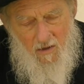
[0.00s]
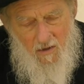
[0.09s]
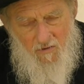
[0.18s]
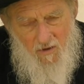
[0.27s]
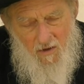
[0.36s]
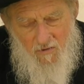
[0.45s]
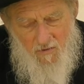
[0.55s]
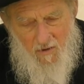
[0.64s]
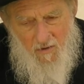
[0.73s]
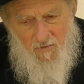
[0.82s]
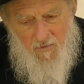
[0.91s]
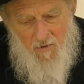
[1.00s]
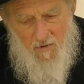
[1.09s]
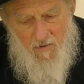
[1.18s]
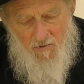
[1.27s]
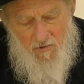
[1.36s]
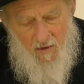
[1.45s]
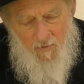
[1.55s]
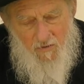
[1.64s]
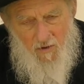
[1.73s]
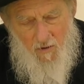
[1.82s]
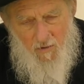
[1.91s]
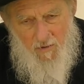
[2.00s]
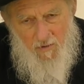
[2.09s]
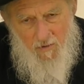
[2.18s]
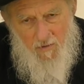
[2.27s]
his shleimus on earth.